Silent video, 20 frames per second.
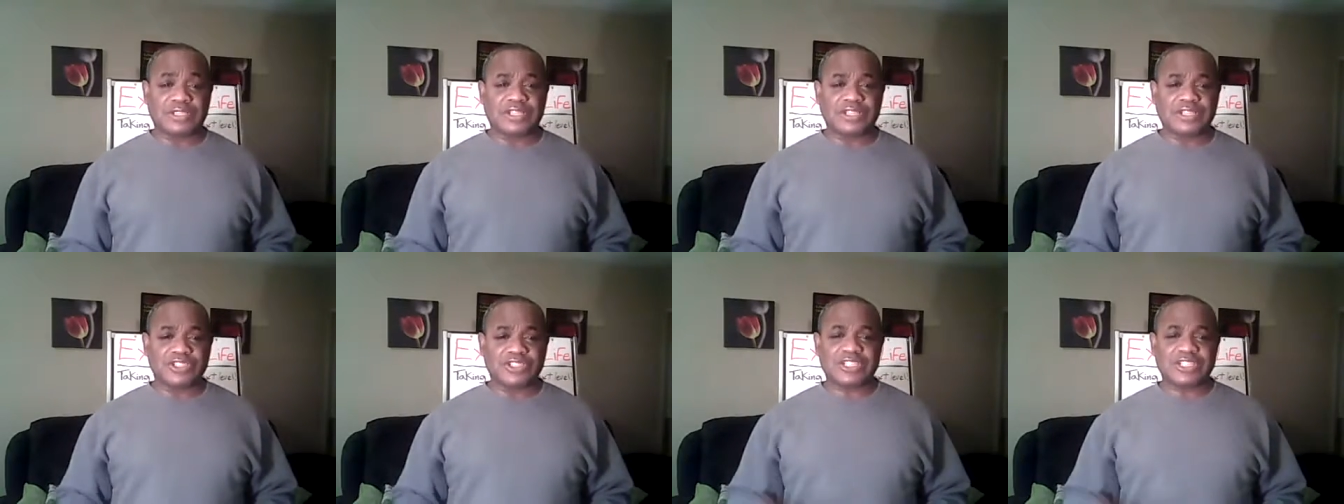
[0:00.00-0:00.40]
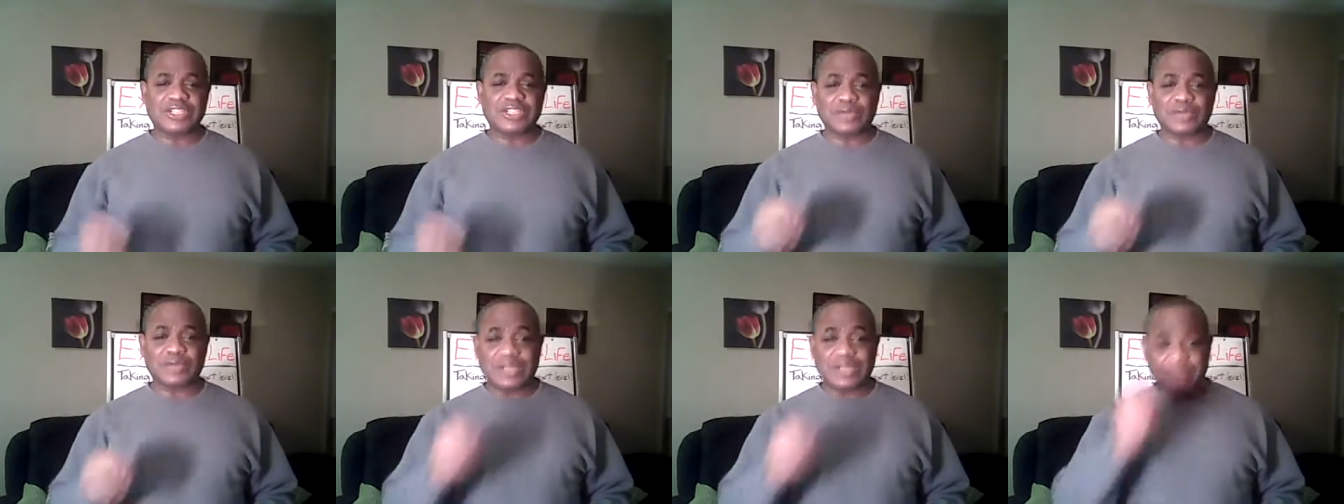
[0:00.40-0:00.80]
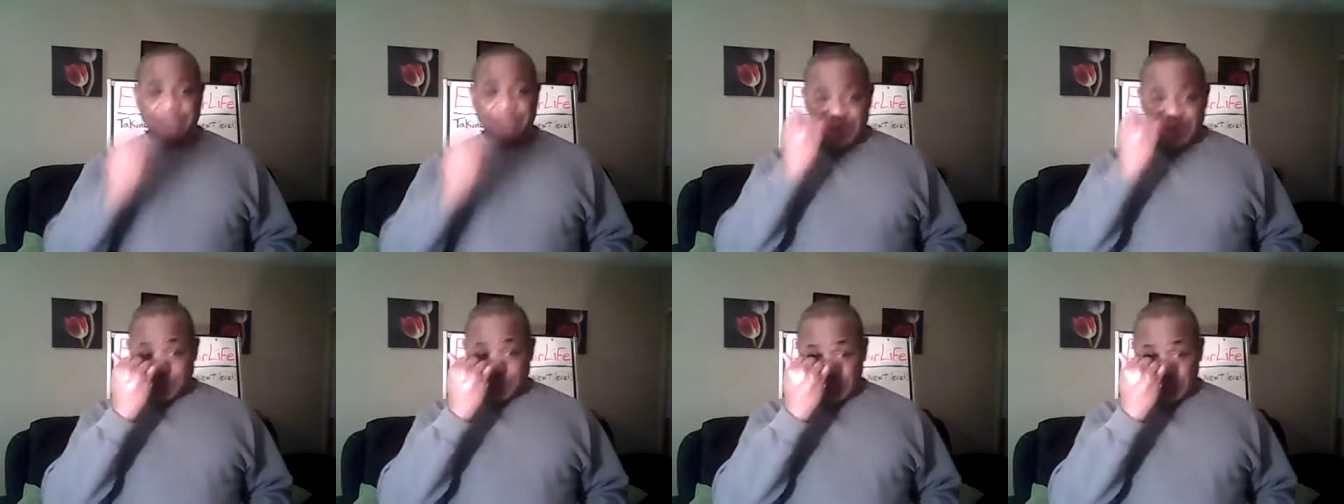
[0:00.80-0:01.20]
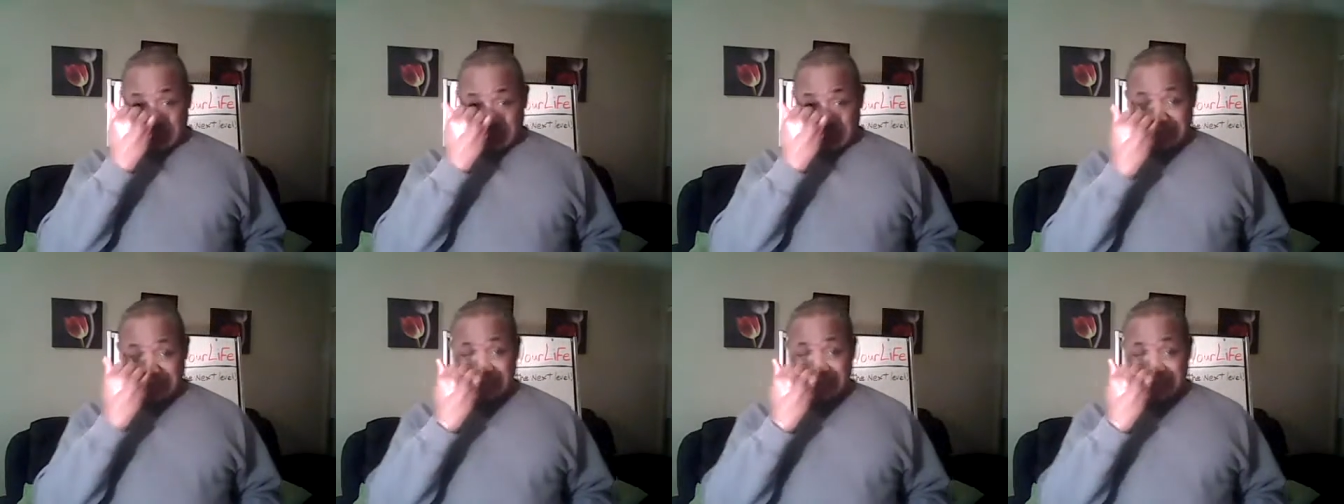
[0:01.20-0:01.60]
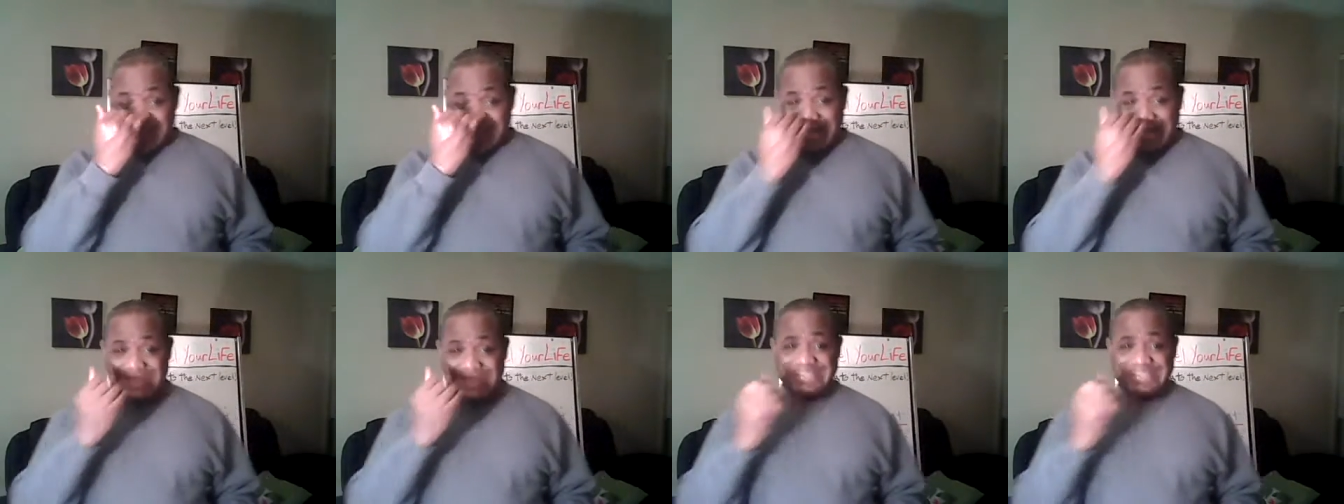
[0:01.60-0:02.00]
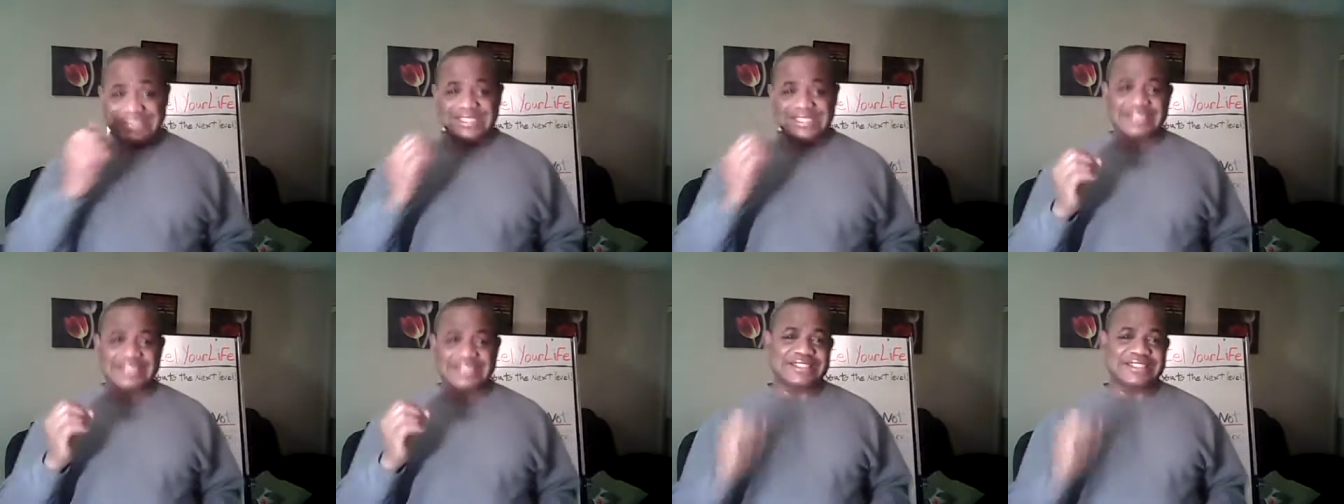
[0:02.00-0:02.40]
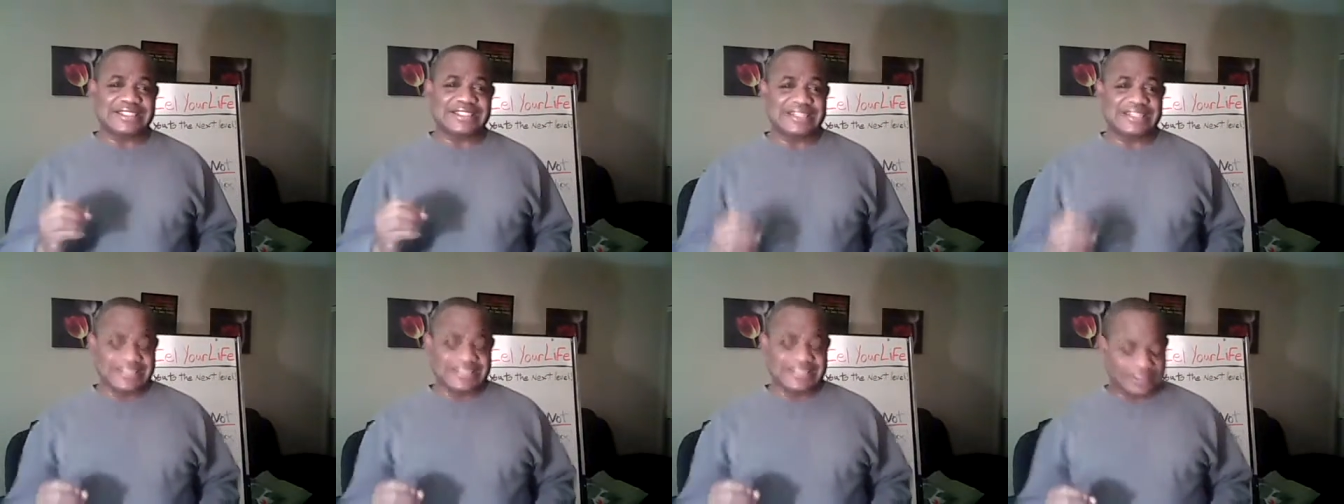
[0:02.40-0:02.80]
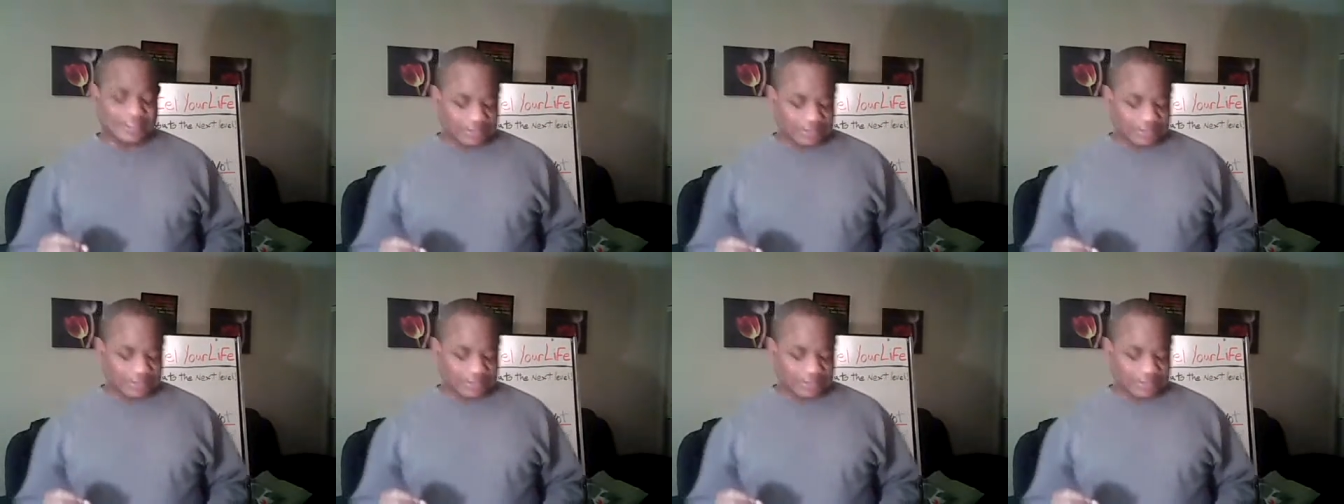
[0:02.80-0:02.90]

So that's what I meant when I said ask in detail.